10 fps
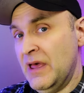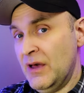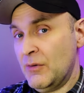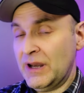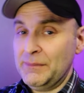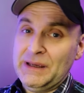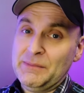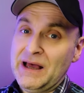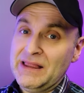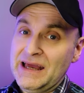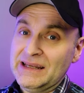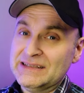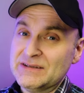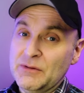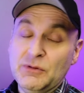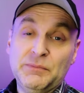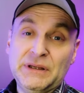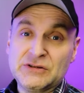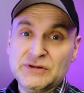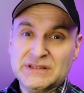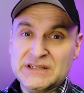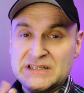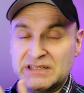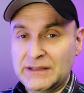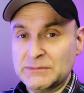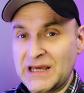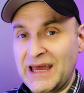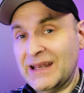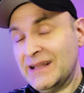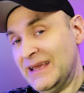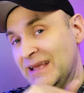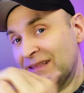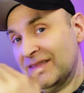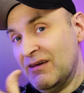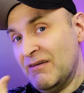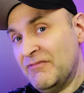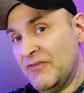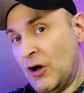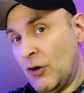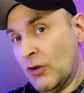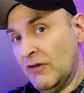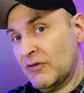And what I mean by that is I will be doing the same title in the fall,